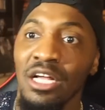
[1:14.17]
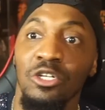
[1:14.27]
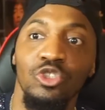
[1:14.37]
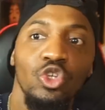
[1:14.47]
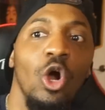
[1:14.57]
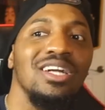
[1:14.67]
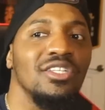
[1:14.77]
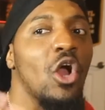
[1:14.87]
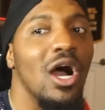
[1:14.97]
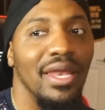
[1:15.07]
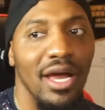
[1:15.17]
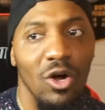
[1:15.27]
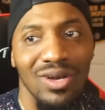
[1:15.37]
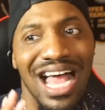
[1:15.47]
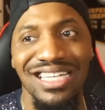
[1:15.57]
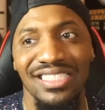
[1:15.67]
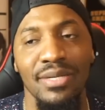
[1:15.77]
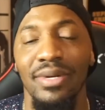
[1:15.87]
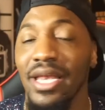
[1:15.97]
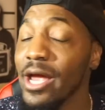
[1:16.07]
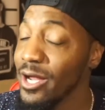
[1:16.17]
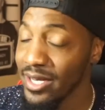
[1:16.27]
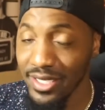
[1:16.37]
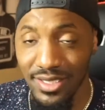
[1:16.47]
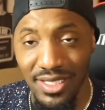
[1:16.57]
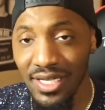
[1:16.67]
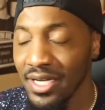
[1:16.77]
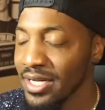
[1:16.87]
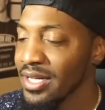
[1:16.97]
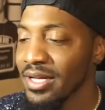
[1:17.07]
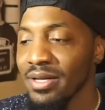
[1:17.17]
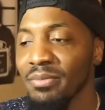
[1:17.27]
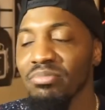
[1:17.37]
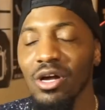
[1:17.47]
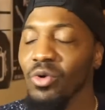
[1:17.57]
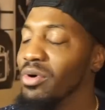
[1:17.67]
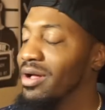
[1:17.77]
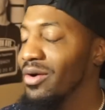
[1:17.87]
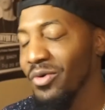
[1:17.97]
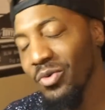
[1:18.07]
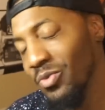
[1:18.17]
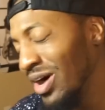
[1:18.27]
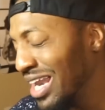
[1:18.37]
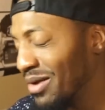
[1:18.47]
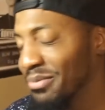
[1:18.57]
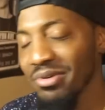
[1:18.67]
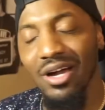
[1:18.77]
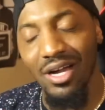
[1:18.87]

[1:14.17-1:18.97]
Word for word: George Carlin on our similarities. Bro, what bro?